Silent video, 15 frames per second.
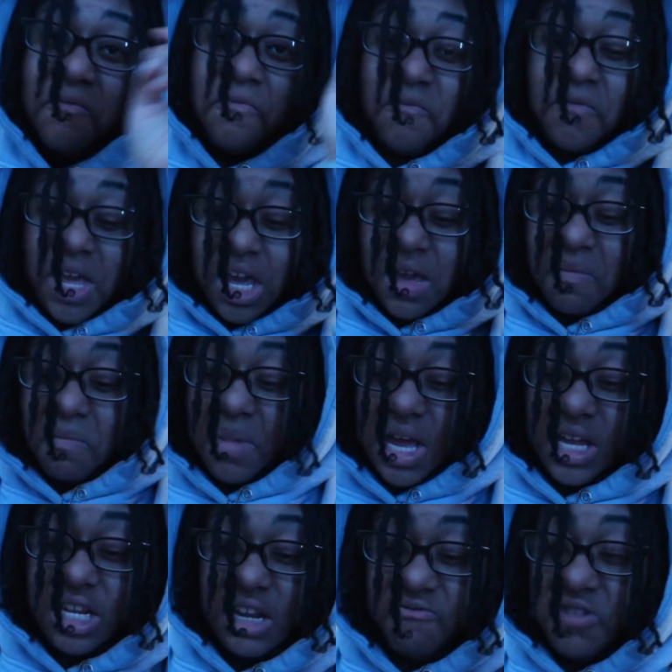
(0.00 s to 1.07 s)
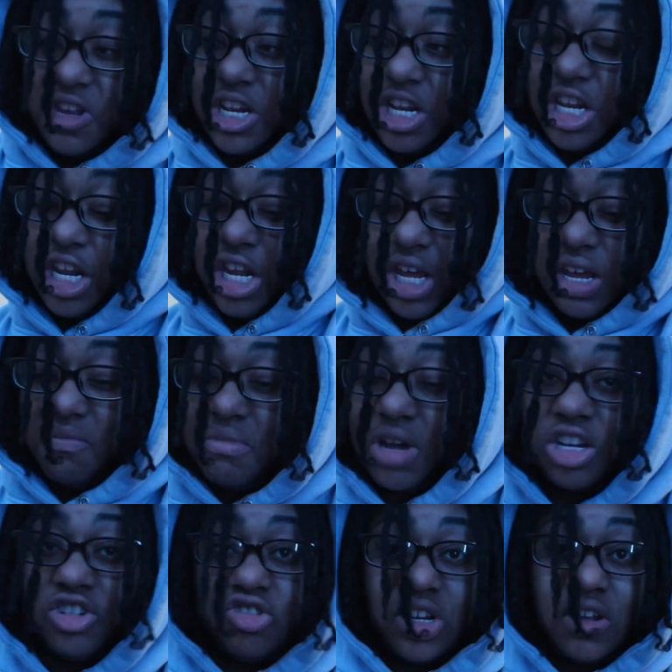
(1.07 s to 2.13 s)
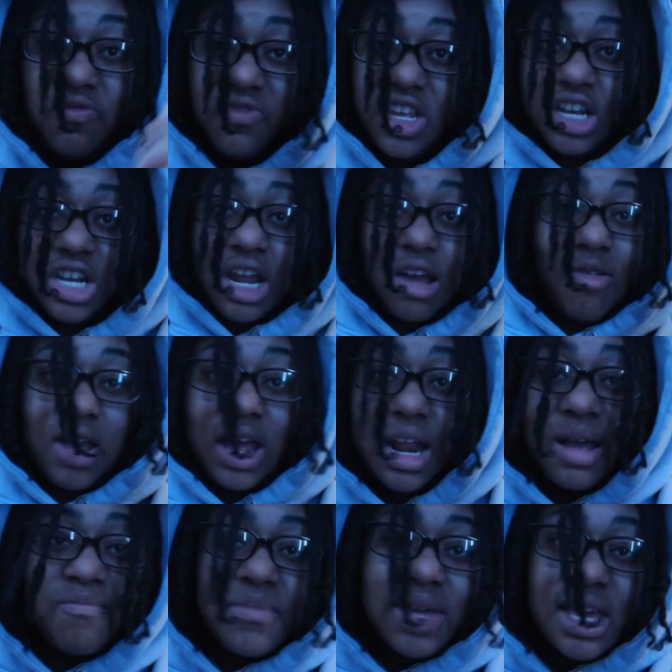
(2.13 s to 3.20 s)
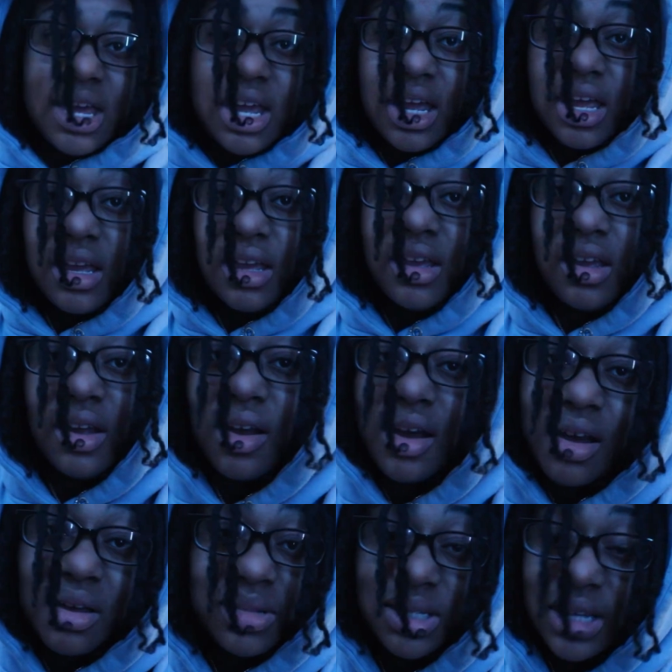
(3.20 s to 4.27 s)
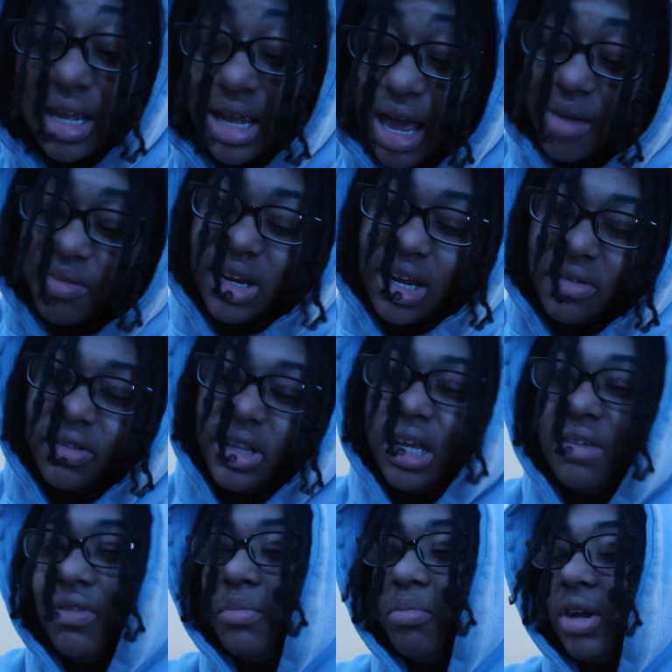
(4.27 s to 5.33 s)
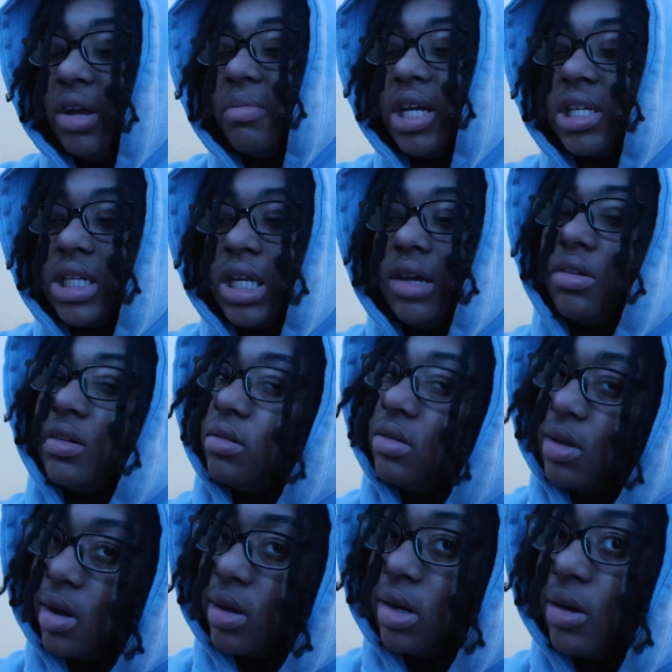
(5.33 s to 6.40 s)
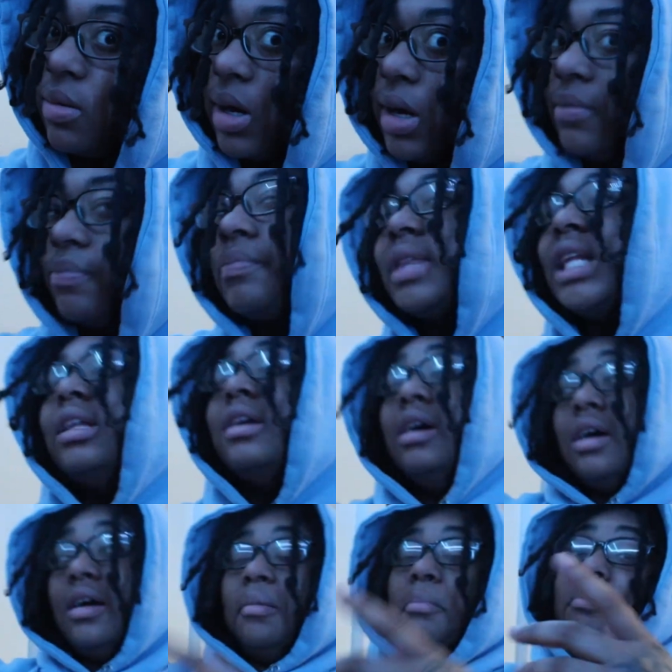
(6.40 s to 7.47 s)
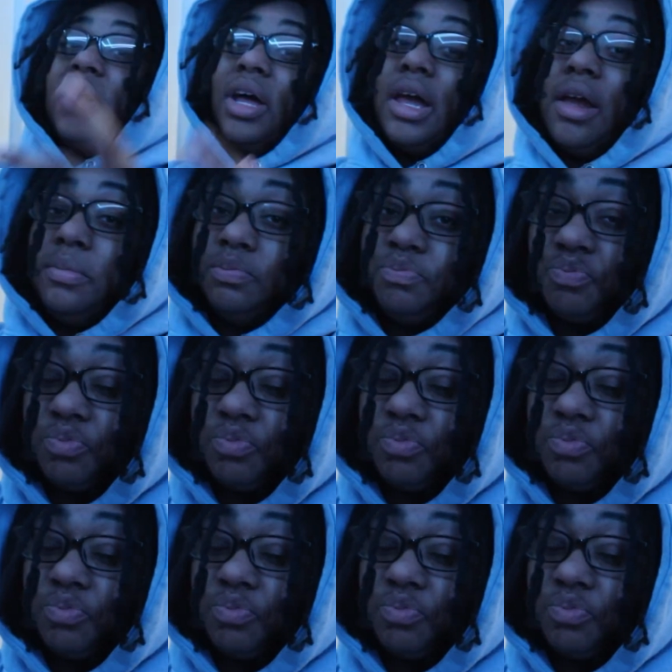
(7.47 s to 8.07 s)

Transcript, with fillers: figure my, if you dig my drift, you know what I mean. You know what I'm saying? I would definitely give it a break my scale. Y'all know why. But